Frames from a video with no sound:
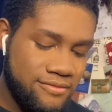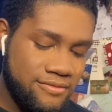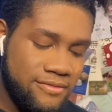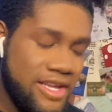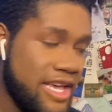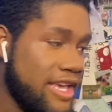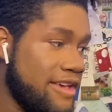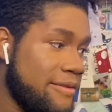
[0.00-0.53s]

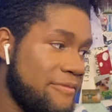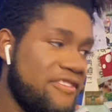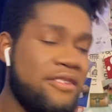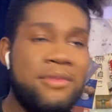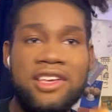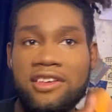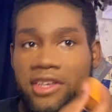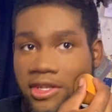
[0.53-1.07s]
I am
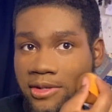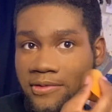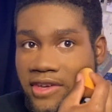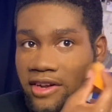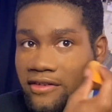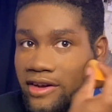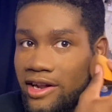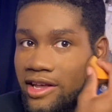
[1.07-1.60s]
filming a YouTube
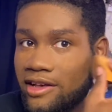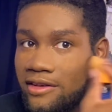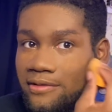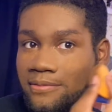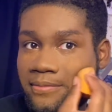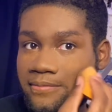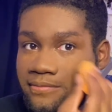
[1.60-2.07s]
video right now.